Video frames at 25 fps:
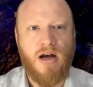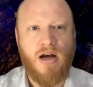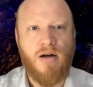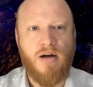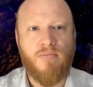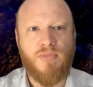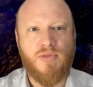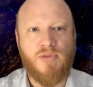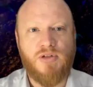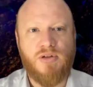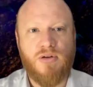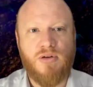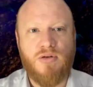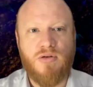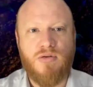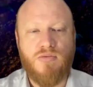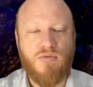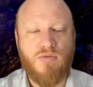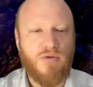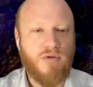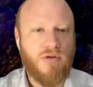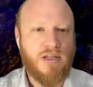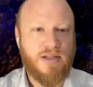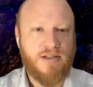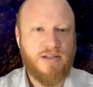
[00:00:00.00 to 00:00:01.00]
So
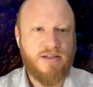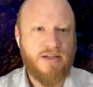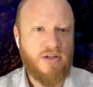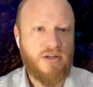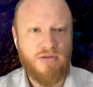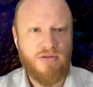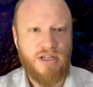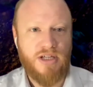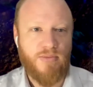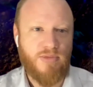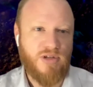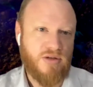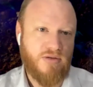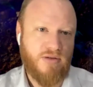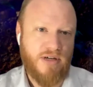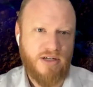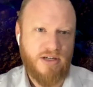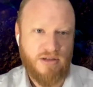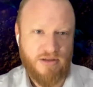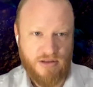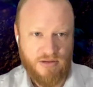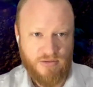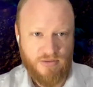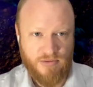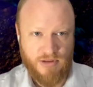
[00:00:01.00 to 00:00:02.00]
this initial
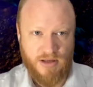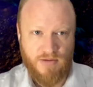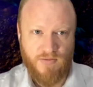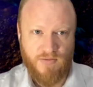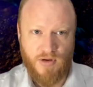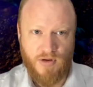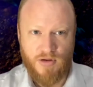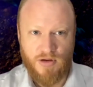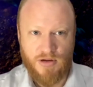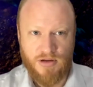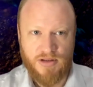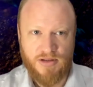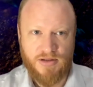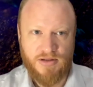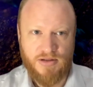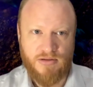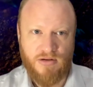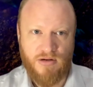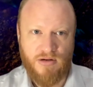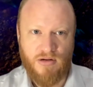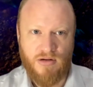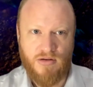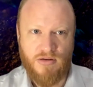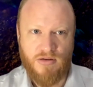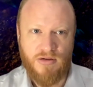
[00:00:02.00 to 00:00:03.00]
demonstration is really focused
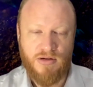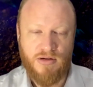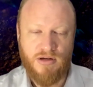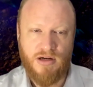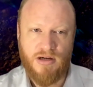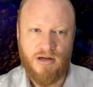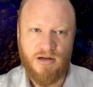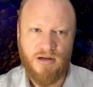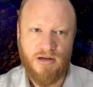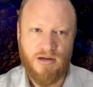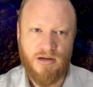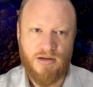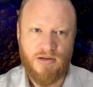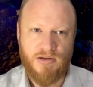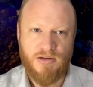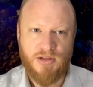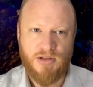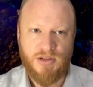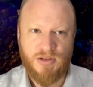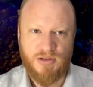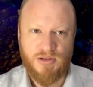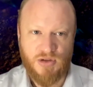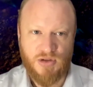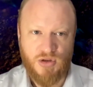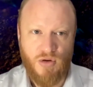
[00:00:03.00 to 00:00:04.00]
on
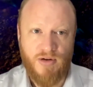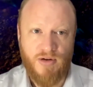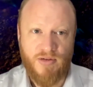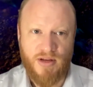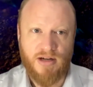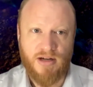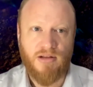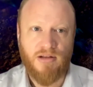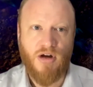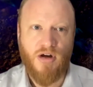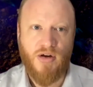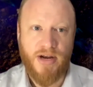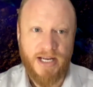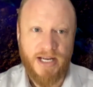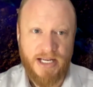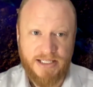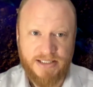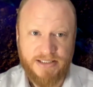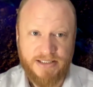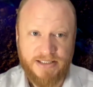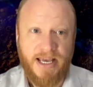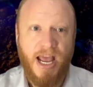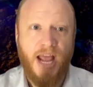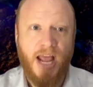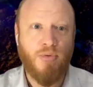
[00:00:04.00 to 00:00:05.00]
just showing that a learner
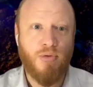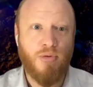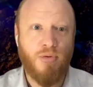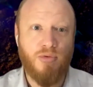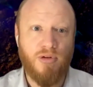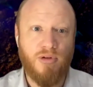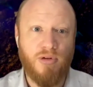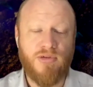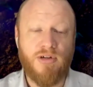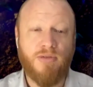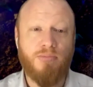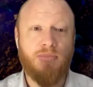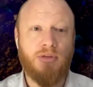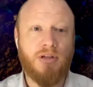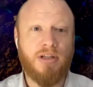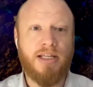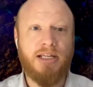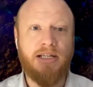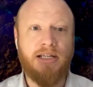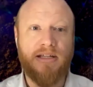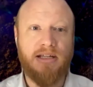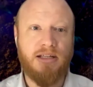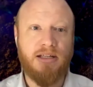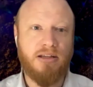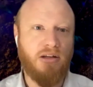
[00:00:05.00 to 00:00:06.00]
is capable of
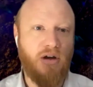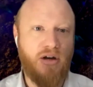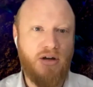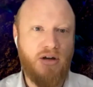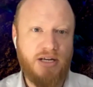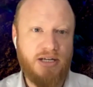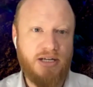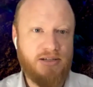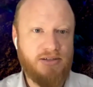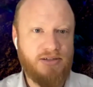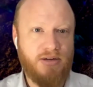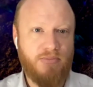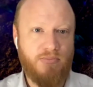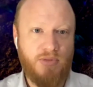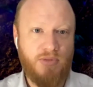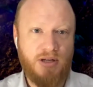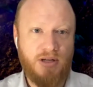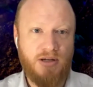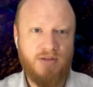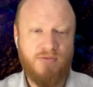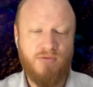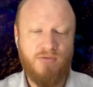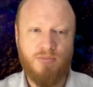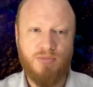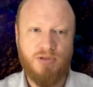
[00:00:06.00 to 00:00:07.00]
completely learning
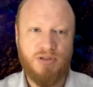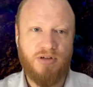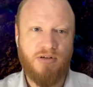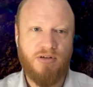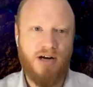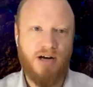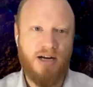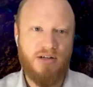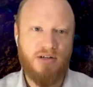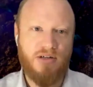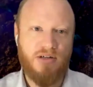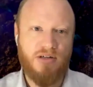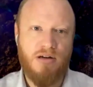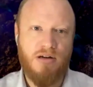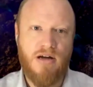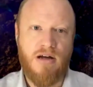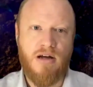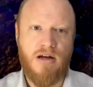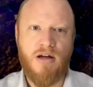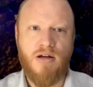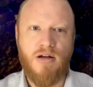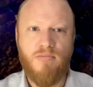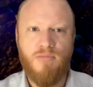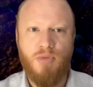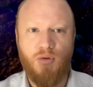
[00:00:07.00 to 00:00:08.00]
something from scratch.
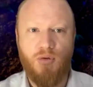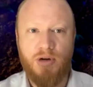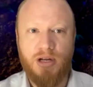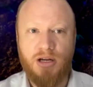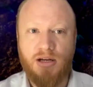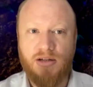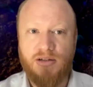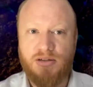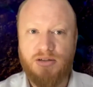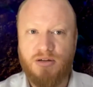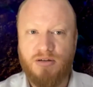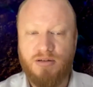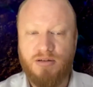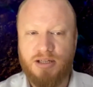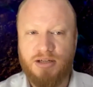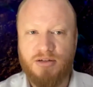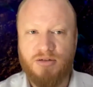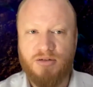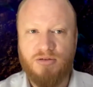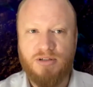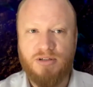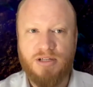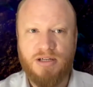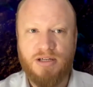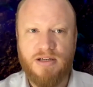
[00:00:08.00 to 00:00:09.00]
But we are certainly
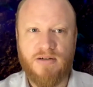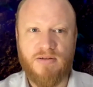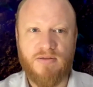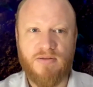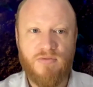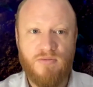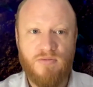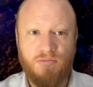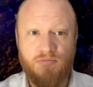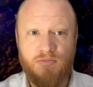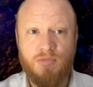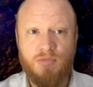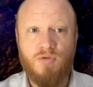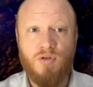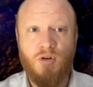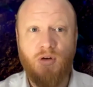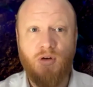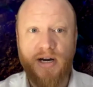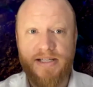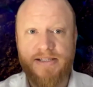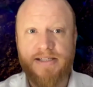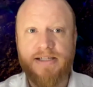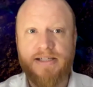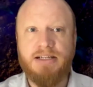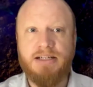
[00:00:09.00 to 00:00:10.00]
interested in
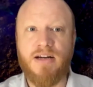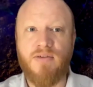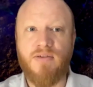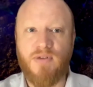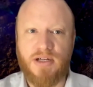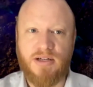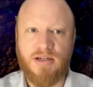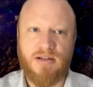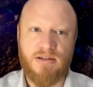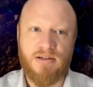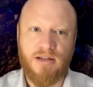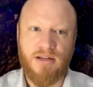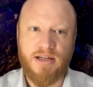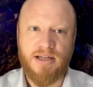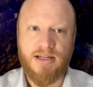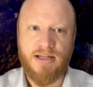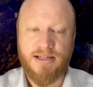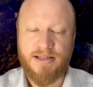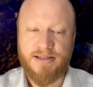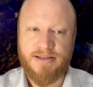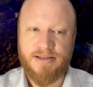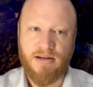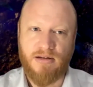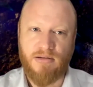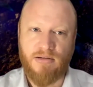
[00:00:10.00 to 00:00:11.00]
quite significantly
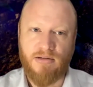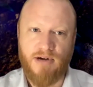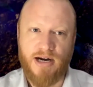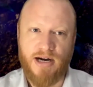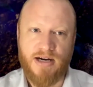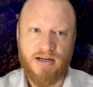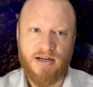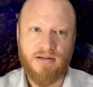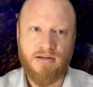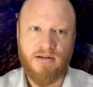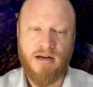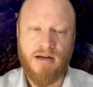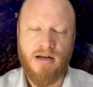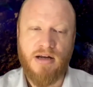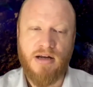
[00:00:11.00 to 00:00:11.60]
accelerating